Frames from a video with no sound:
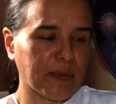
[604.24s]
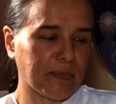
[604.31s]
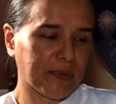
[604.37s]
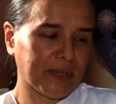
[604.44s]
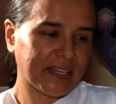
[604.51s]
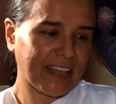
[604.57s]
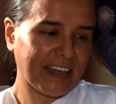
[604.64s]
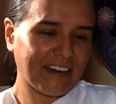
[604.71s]

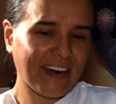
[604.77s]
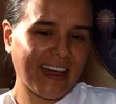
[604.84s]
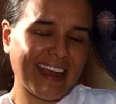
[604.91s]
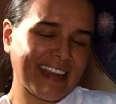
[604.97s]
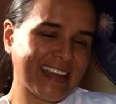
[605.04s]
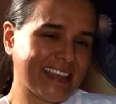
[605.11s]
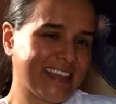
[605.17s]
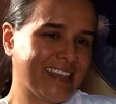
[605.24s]
but their
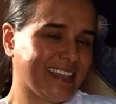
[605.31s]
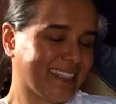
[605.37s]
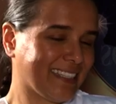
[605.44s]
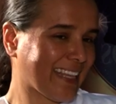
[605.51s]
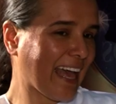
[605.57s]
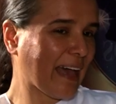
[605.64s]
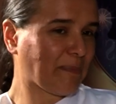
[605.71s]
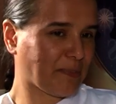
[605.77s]
idea is
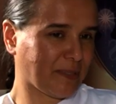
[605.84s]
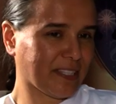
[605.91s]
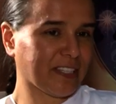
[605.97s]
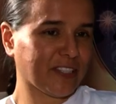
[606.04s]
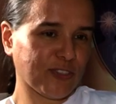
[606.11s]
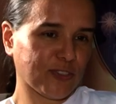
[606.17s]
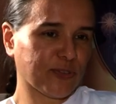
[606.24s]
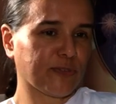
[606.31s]

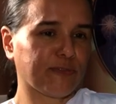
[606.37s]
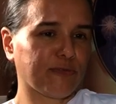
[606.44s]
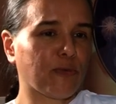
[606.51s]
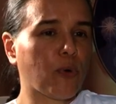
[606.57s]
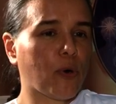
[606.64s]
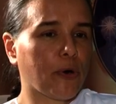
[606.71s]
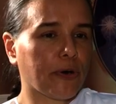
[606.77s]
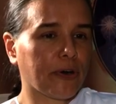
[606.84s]
absence of
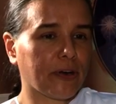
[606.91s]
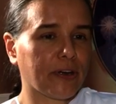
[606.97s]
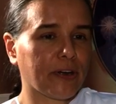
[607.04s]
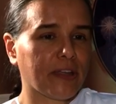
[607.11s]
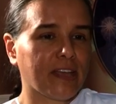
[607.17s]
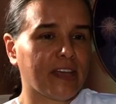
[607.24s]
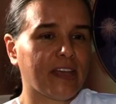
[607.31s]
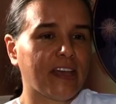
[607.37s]
war
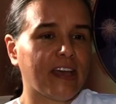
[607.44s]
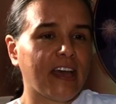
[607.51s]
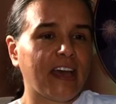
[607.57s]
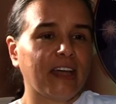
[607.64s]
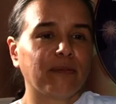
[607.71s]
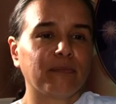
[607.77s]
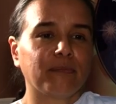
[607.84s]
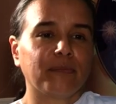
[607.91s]

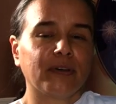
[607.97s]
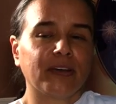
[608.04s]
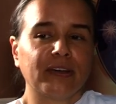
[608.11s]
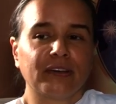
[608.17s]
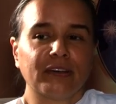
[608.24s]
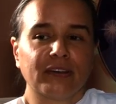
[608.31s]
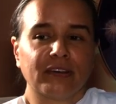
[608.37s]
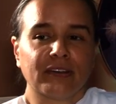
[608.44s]
and
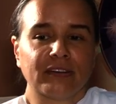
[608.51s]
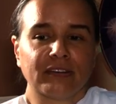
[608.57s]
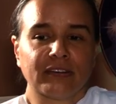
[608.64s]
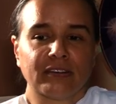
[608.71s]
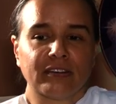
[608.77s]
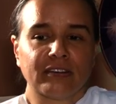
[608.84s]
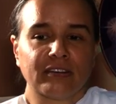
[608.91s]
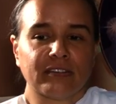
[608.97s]

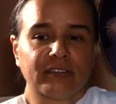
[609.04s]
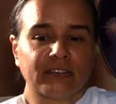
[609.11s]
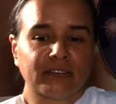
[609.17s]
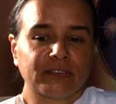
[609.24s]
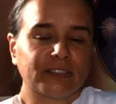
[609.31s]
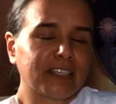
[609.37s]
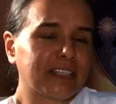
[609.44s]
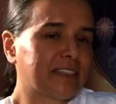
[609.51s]

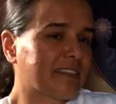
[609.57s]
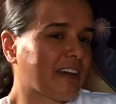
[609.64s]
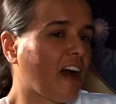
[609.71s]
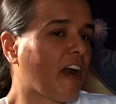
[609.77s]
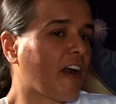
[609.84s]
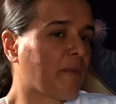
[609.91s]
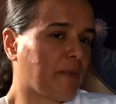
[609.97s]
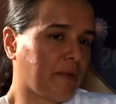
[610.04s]

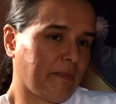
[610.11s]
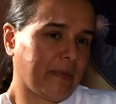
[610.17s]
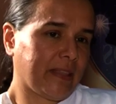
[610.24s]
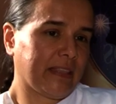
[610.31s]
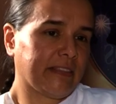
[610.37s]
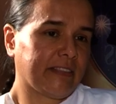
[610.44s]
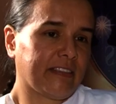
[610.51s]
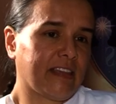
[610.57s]

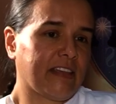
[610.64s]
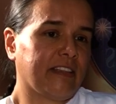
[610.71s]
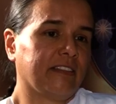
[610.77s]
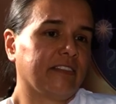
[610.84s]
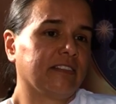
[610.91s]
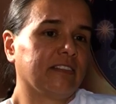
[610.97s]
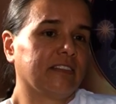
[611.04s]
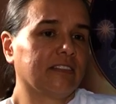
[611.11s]
disarmament
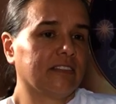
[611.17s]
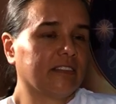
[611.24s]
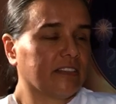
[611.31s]
and